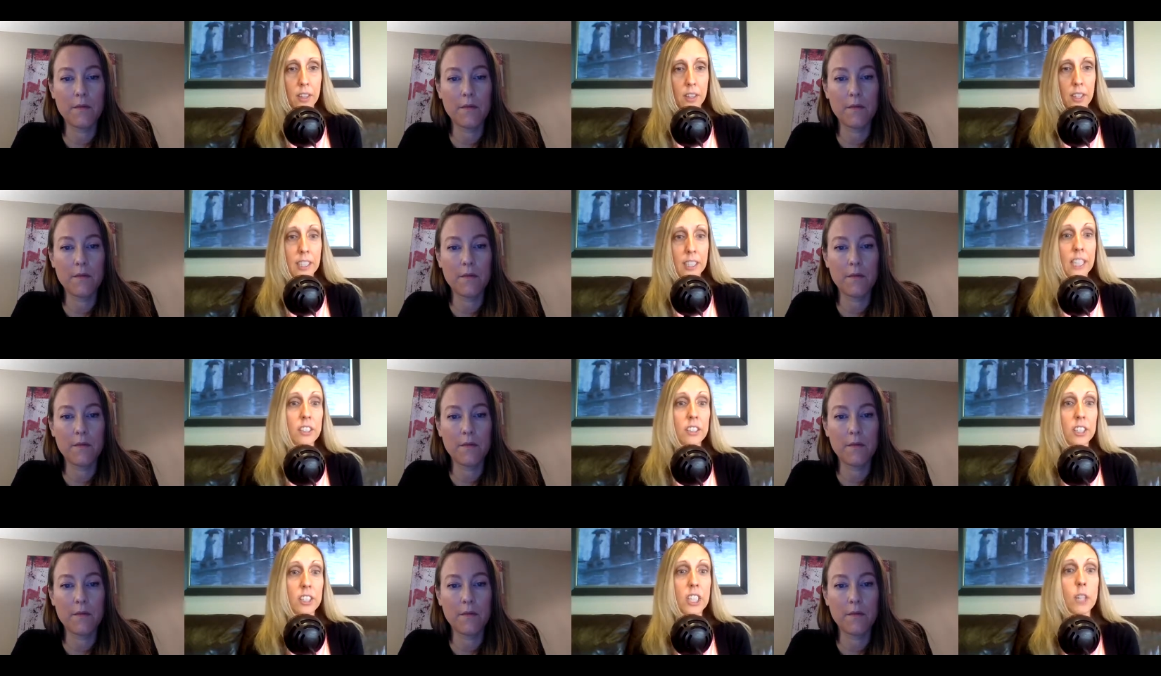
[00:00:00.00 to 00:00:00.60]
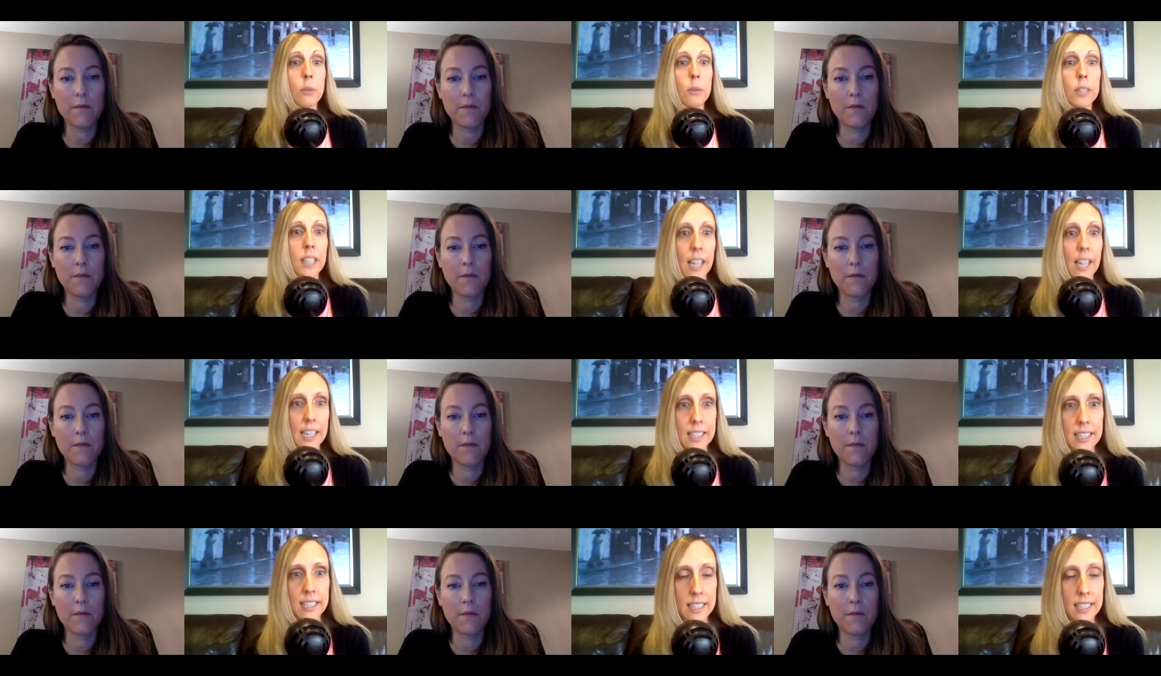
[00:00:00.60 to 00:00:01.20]
Speaker 1: the leaders you would
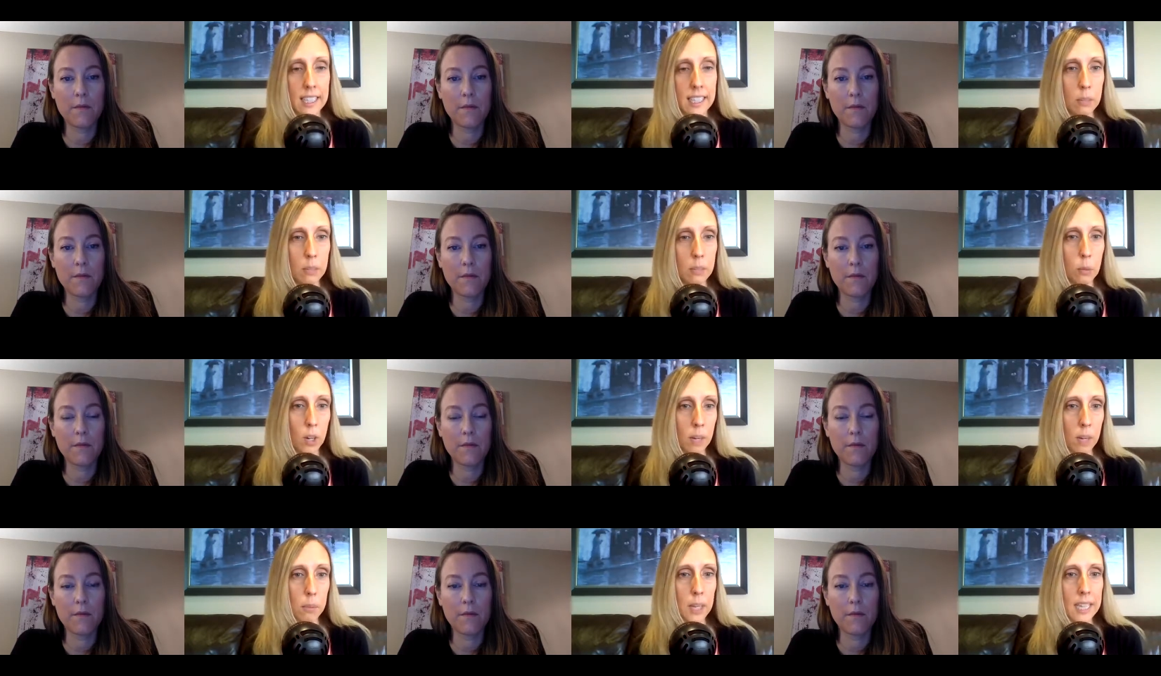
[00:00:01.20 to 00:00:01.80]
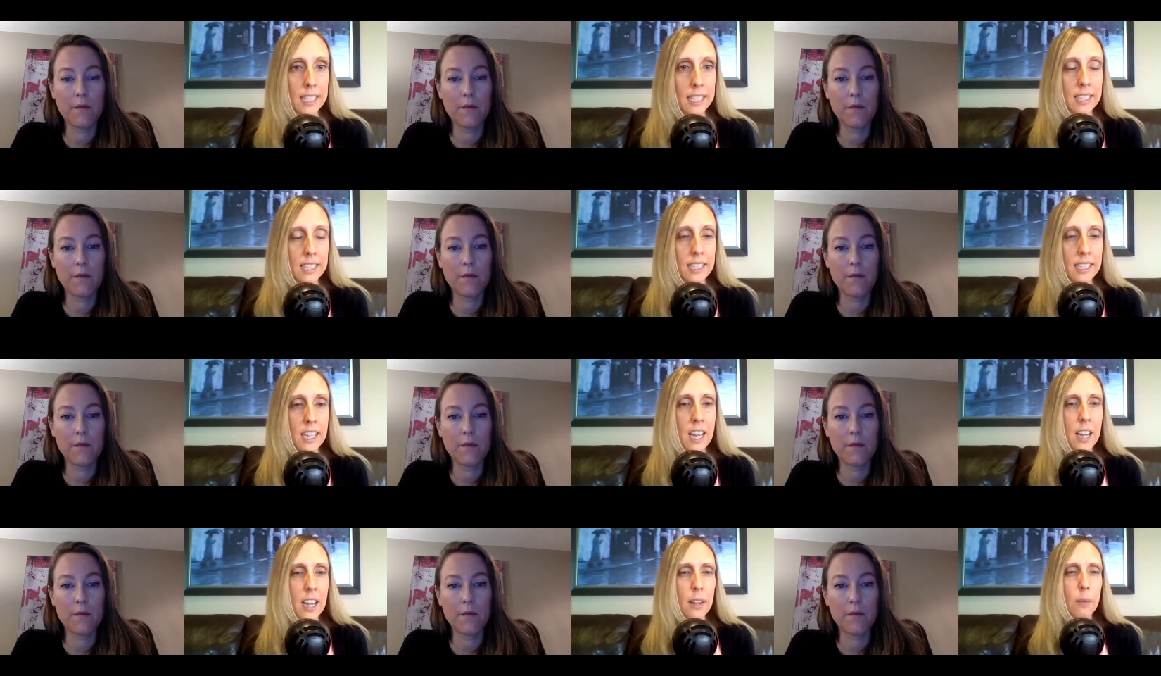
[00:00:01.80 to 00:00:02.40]
like to see in workplaces
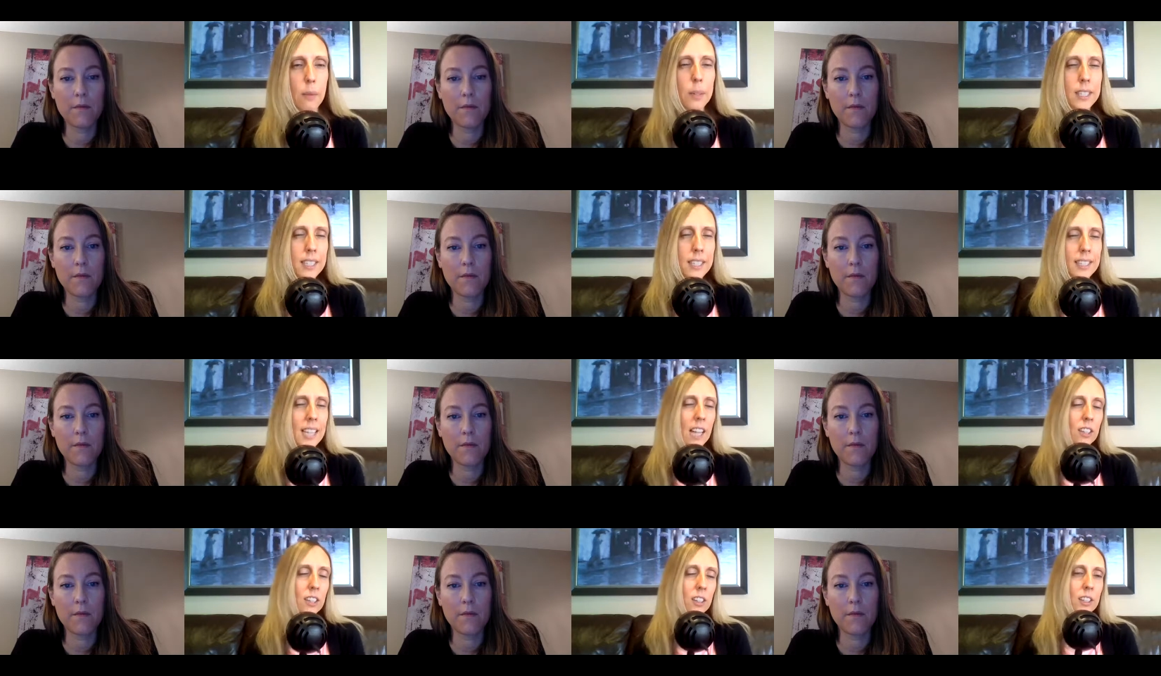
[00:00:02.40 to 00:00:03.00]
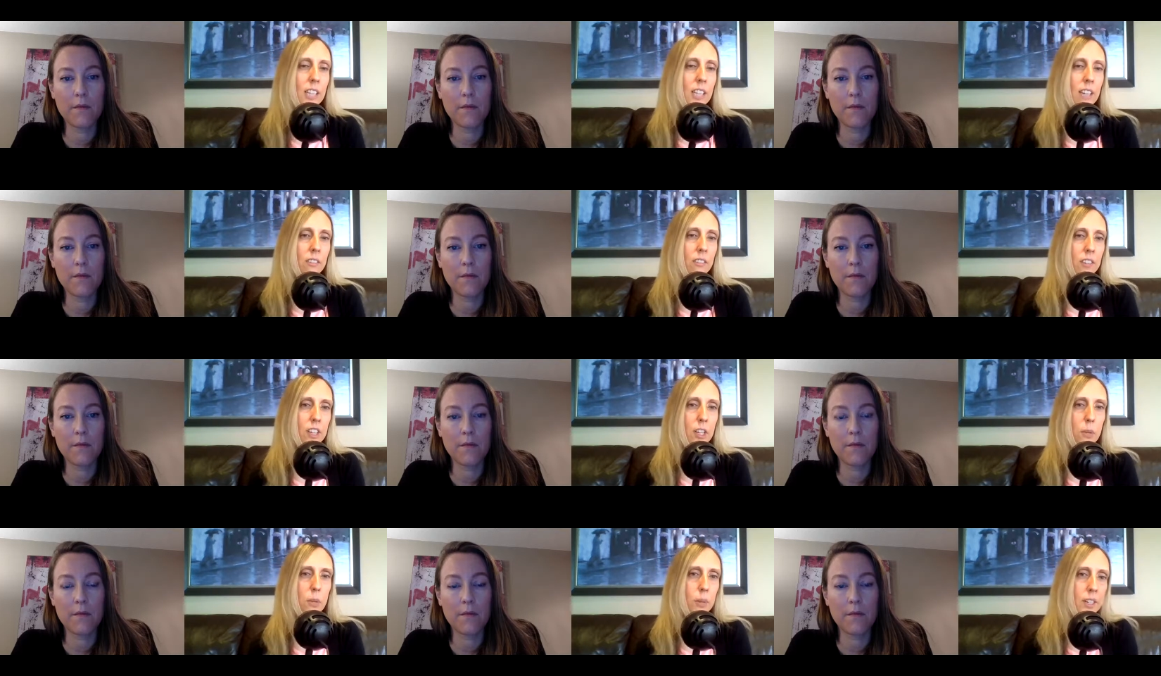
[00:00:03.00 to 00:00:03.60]
what does that look like for
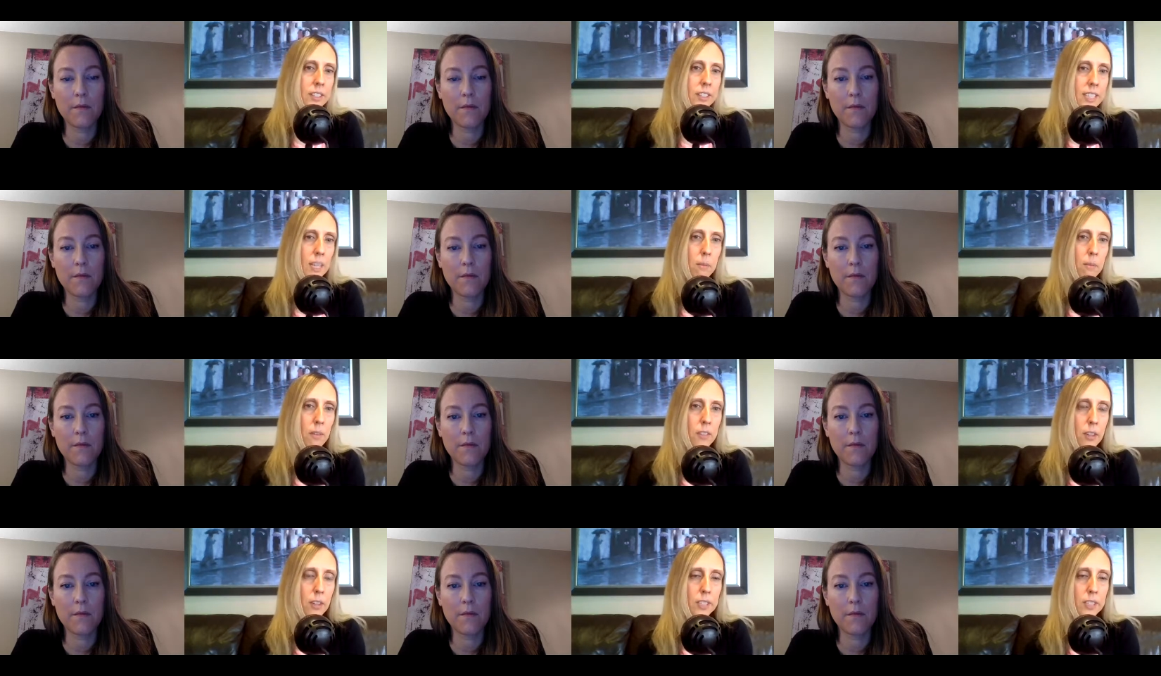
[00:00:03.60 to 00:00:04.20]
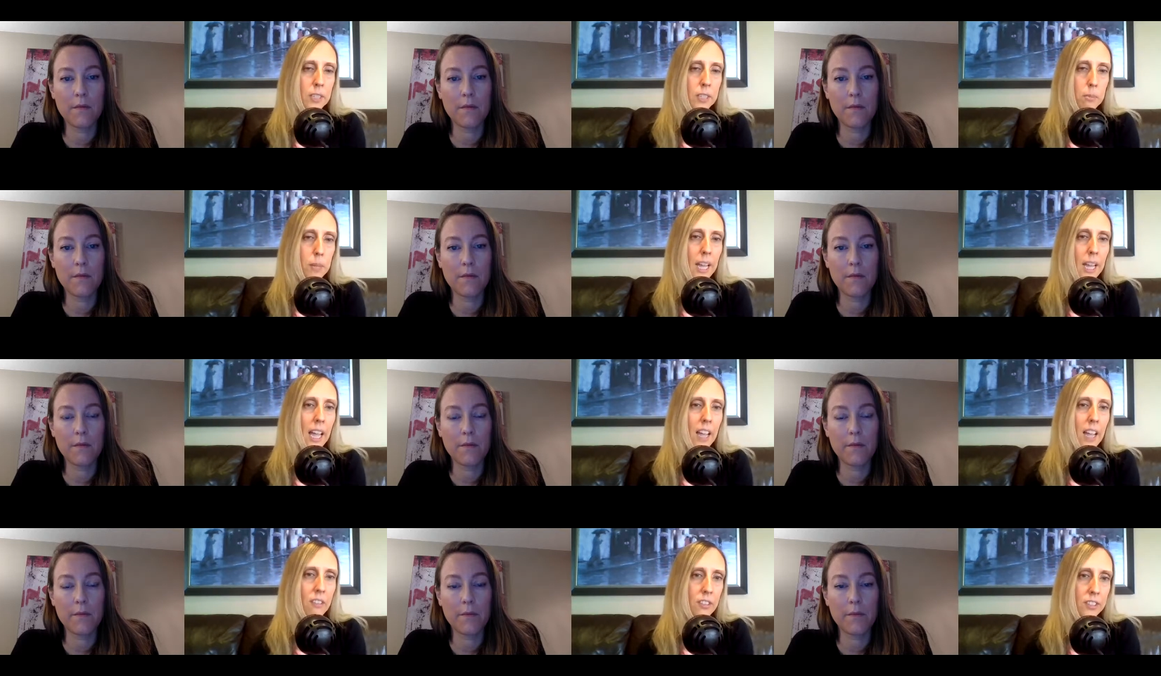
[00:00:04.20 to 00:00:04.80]
you what are some of those
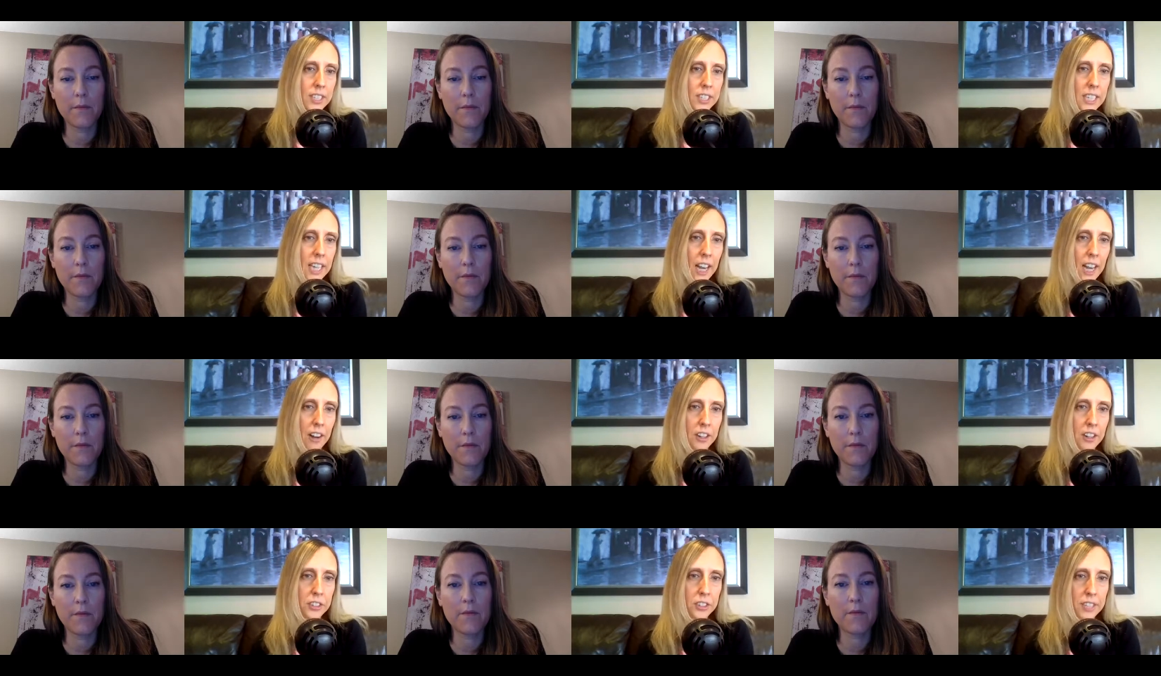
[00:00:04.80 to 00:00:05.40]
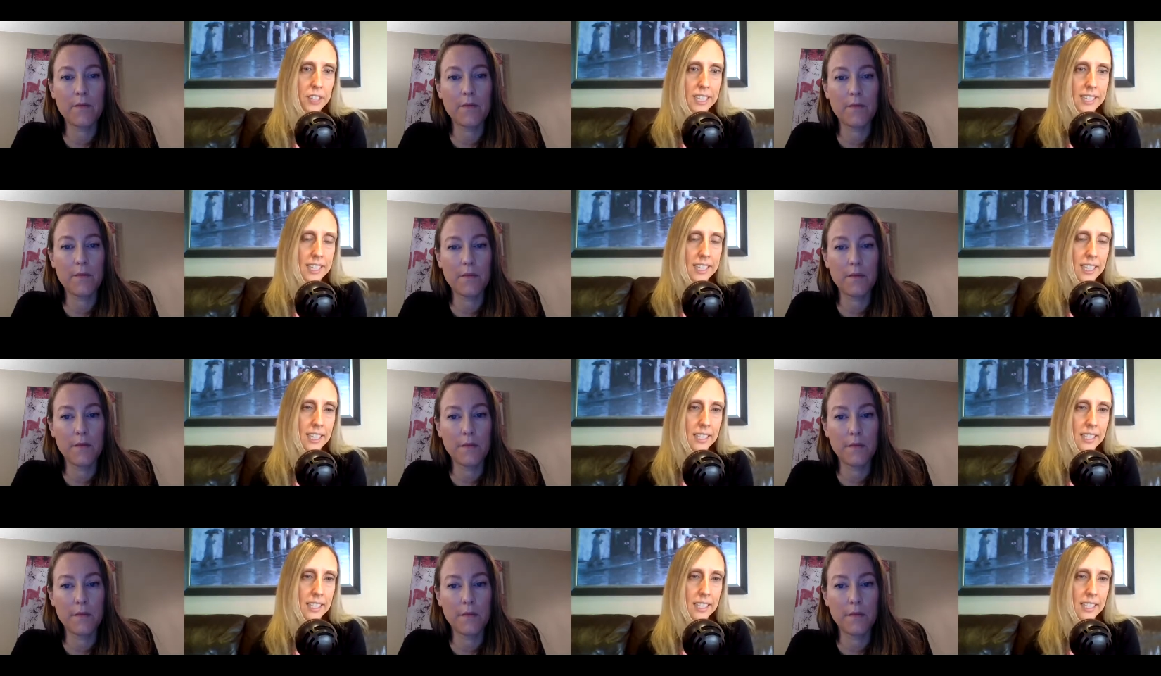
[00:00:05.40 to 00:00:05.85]
behaviors and characteristics